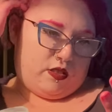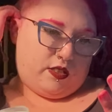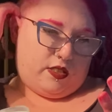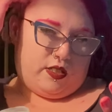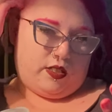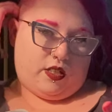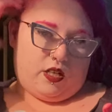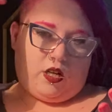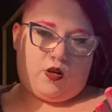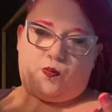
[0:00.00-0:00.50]

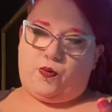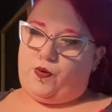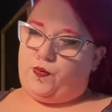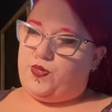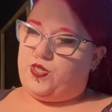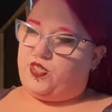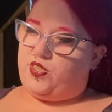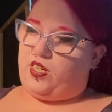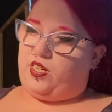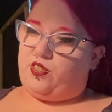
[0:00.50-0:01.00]
I could probably
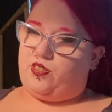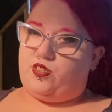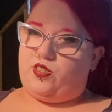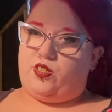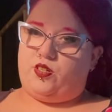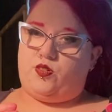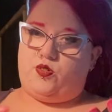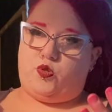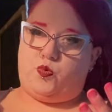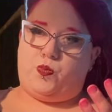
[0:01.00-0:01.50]
stand to
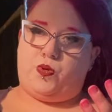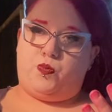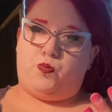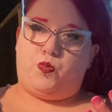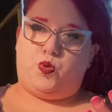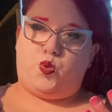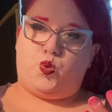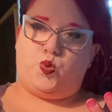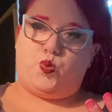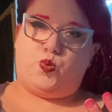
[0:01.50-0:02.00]
use a bit
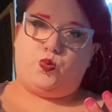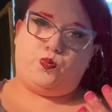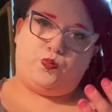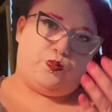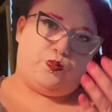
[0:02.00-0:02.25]
more.